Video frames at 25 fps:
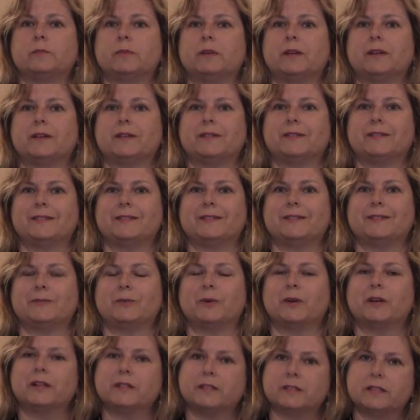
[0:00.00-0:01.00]
because this
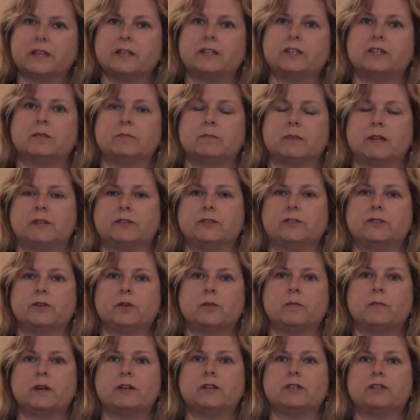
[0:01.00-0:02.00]
organization meant
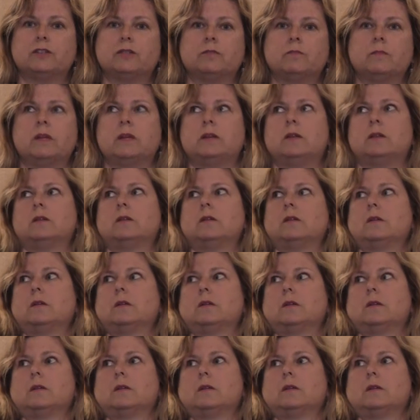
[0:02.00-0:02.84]
so much to me.